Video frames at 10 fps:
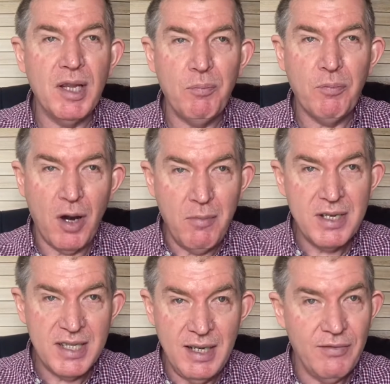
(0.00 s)
the
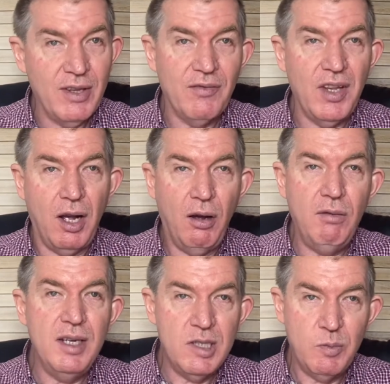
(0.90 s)
promised gift of the
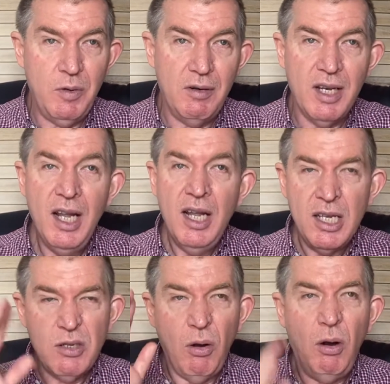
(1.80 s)
Holy Spirit
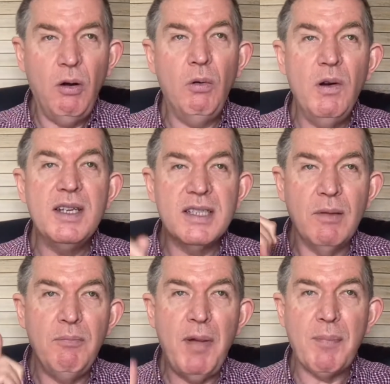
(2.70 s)
is always the
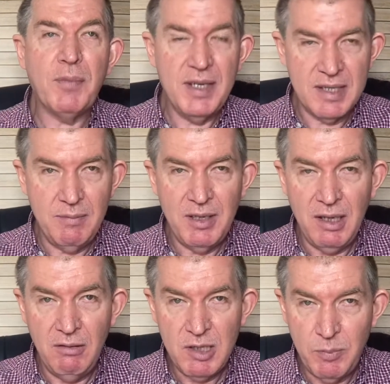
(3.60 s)
baptism in the
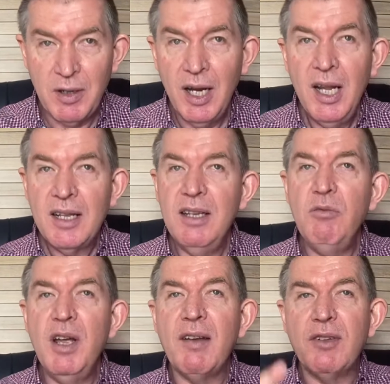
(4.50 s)
Holy Spirit.
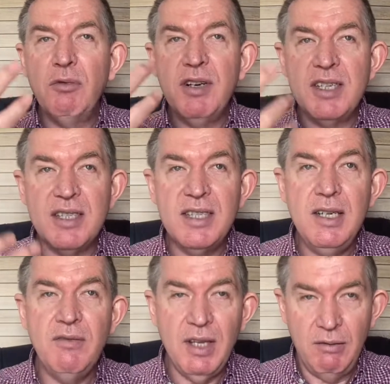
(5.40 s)
We have to
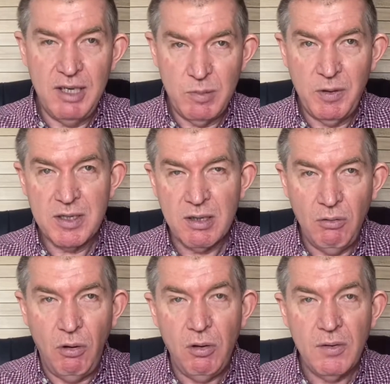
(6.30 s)
receive the Holy Spirit. So
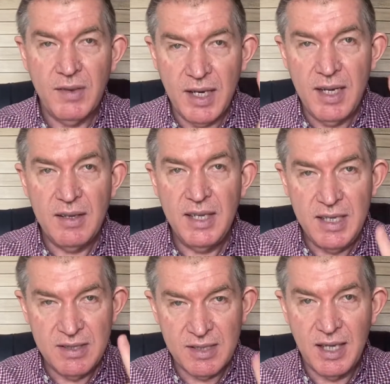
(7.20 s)
all three
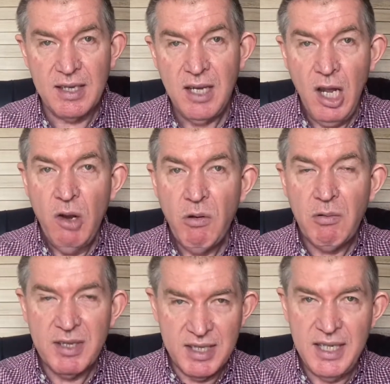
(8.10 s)
these things we will
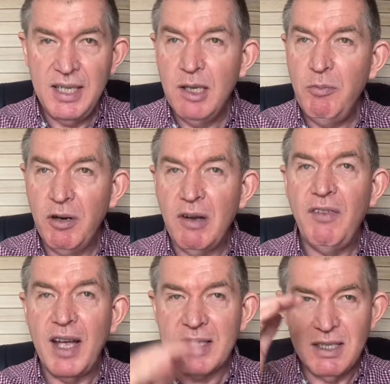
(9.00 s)
see in the book of
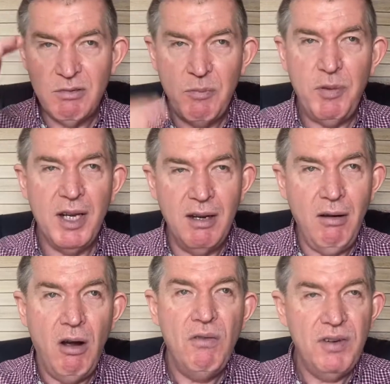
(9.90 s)
Acts is repeated
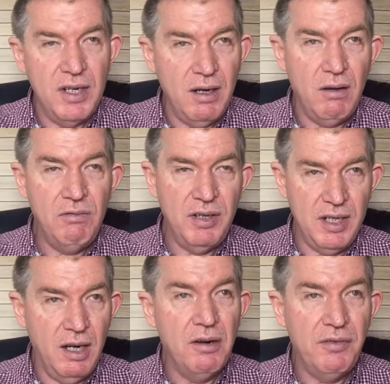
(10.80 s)
over and over and
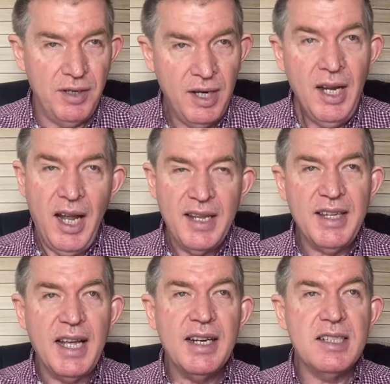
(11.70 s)
over. And
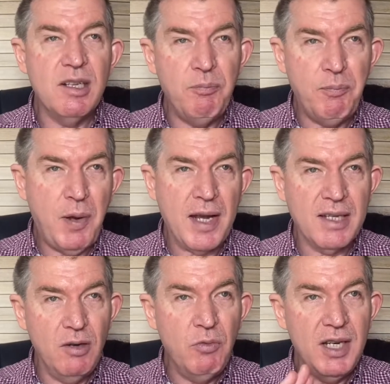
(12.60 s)
that is the
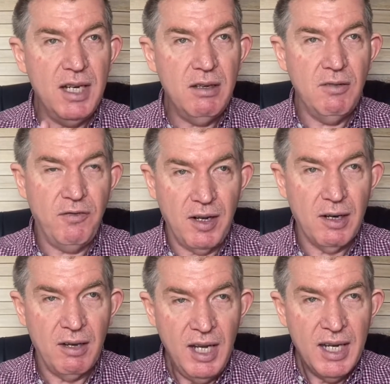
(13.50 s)
pattern we need to
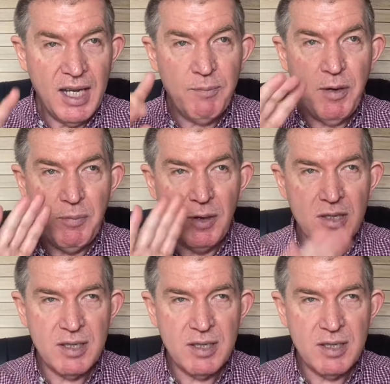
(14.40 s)
follow. Get people